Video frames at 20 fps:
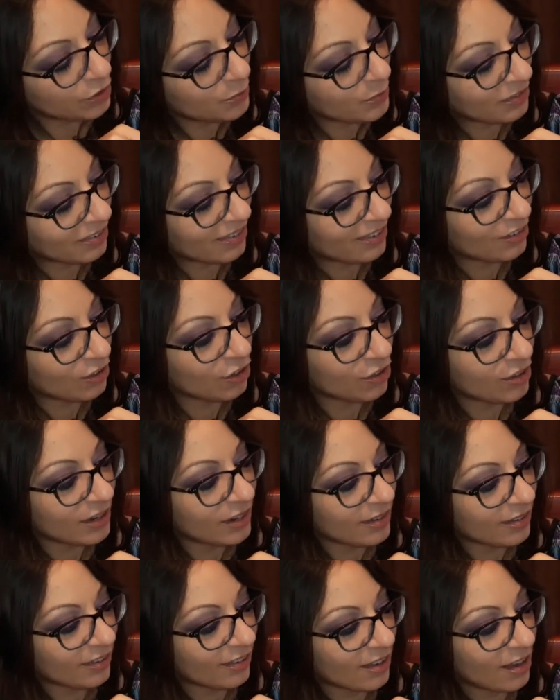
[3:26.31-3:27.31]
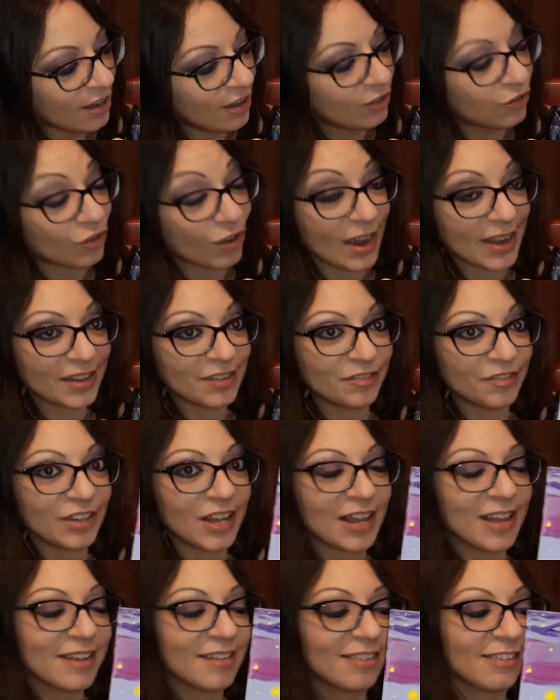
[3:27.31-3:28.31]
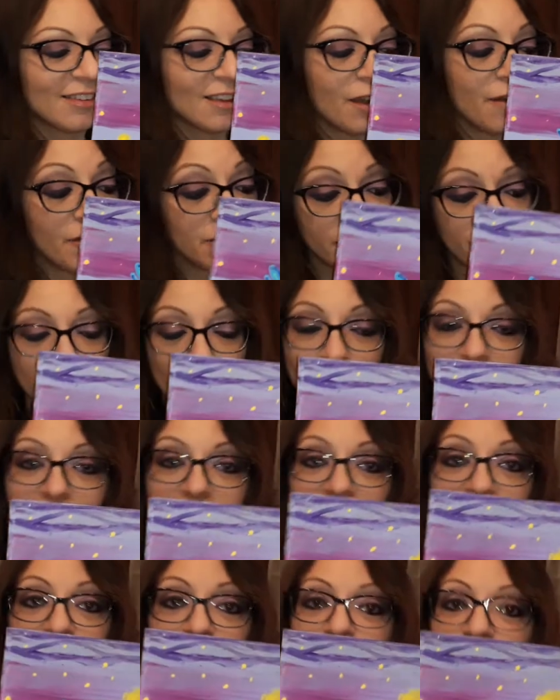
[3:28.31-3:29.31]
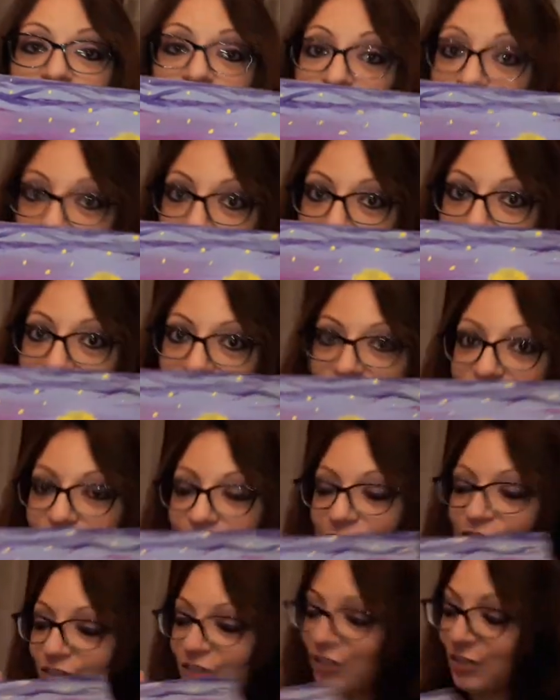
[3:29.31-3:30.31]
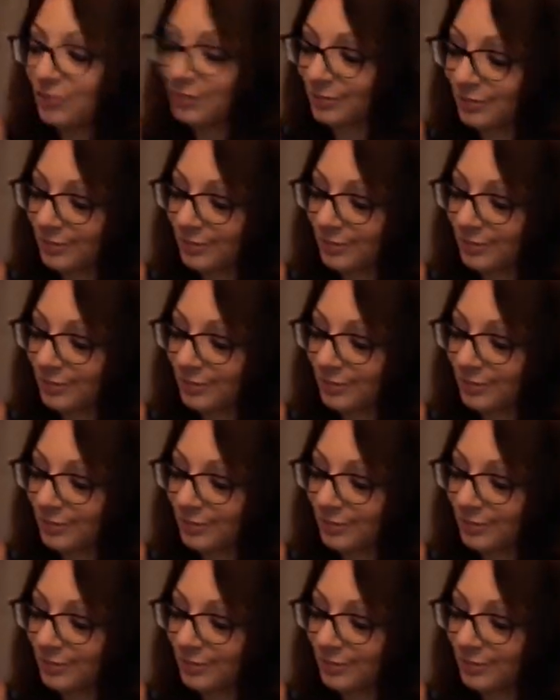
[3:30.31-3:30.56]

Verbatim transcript: mysterious dragonflies. $40 for the original.